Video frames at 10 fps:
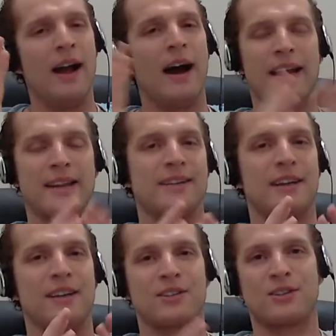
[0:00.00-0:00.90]
I could tell
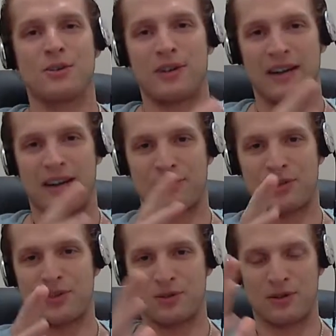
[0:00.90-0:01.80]
you story after
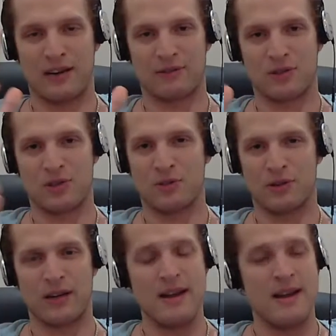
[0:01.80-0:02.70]
story after
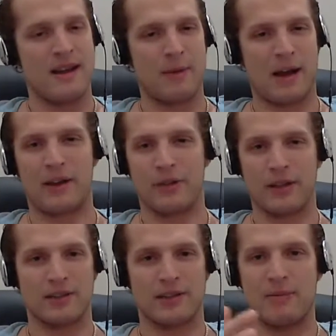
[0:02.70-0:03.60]
story about how
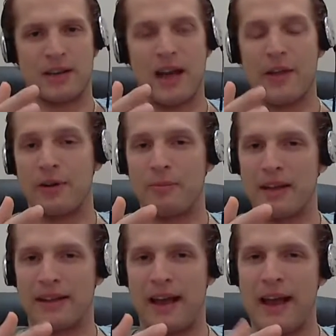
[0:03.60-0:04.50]
things came together to
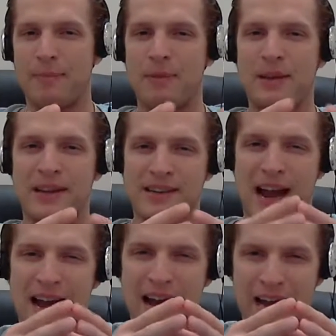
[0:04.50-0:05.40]
make that happen, because
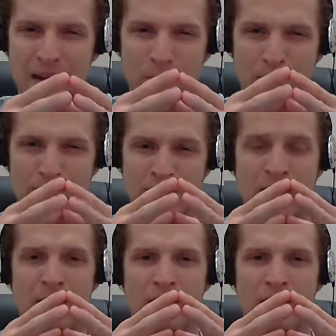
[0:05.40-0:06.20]
I was